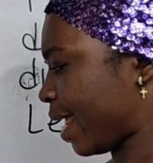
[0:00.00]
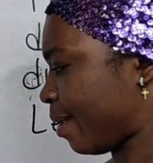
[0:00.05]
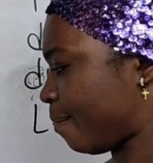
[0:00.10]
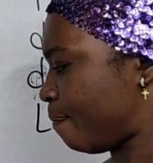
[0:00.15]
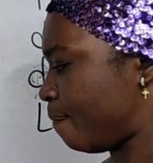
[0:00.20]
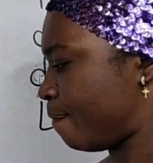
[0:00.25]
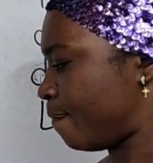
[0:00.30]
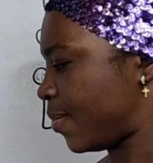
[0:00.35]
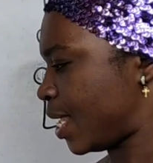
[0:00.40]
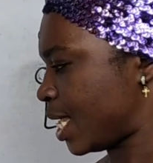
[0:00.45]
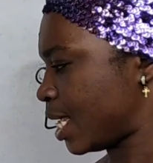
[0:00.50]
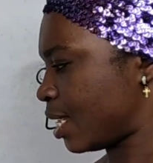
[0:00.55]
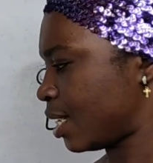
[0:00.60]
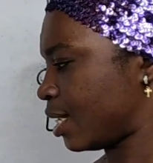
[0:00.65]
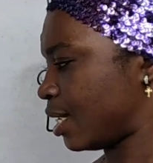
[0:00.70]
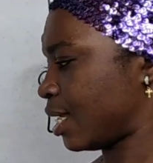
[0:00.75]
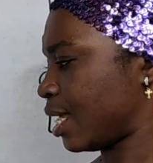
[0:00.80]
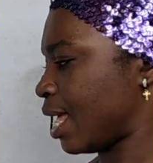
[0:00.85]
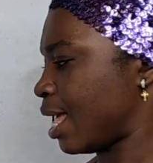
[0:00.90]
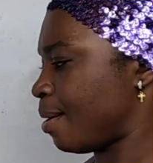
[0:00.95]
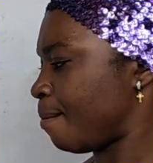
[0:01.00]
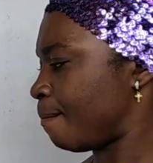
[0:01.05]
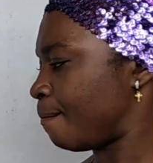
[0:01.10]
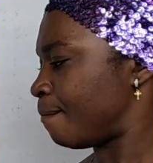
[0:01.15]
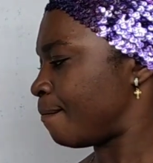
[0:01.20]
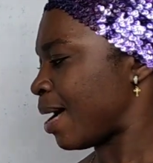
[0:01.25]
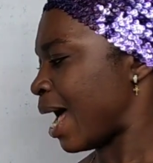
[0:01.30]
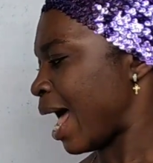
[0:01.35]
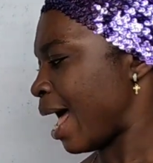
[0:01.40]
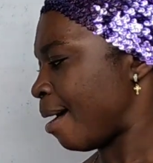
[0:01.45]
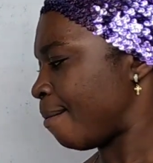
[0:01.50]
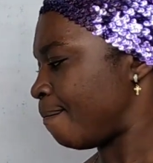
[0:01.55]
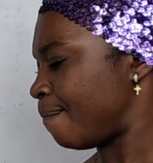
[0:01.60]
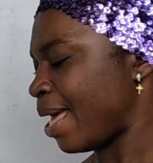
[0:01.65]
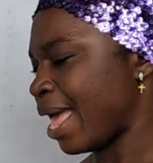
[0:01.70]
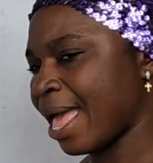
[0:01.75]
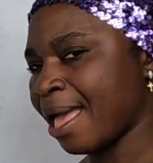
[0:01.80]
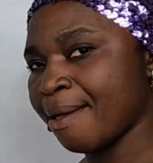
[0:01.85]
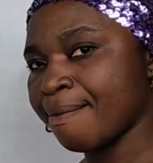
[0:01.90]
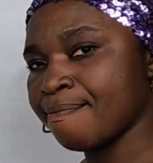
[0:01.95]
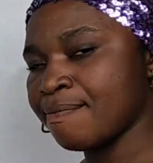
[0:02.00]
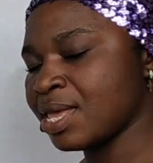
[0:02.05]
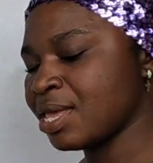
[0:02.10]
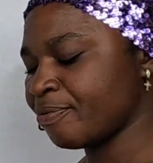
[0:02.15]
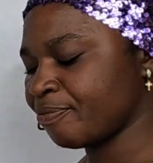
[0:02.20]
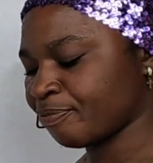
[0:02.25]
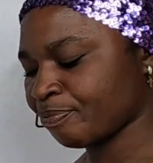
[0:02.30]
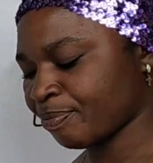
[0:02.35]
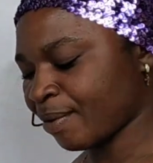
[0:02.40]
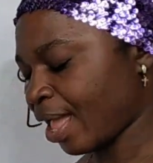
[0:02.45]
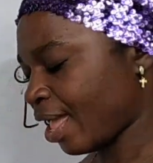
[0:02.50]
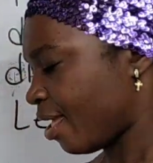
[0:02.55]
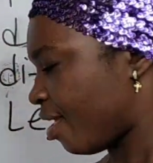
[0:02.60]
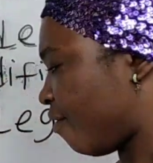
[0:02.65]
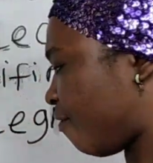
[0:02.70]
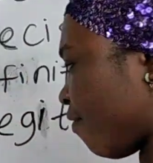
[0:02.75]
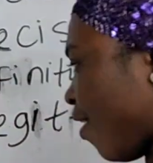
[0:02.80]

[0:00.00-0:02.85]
me, ma, me, me. If